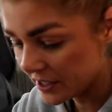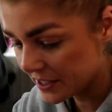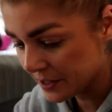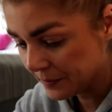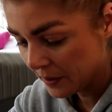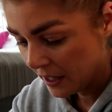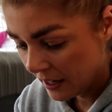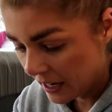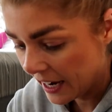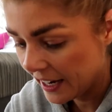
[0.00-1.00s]
us. Yeah.
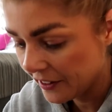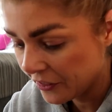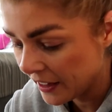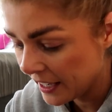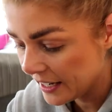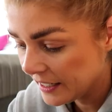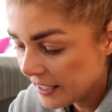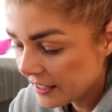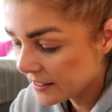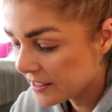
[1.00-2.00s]
I think I
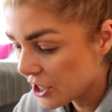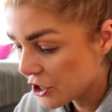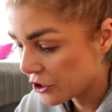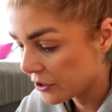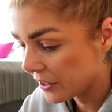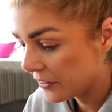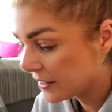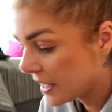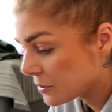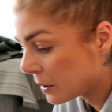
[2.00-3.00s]
need a t-shirt. I
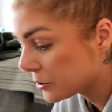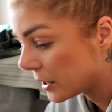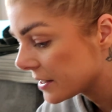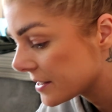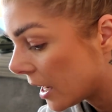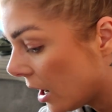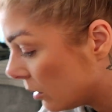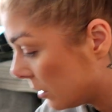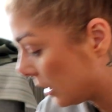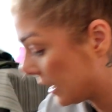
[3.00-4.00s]
think that's what I'm trying to say.
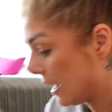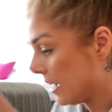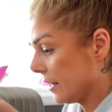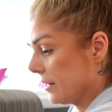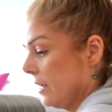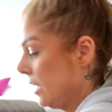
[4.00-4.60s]
Oh, God.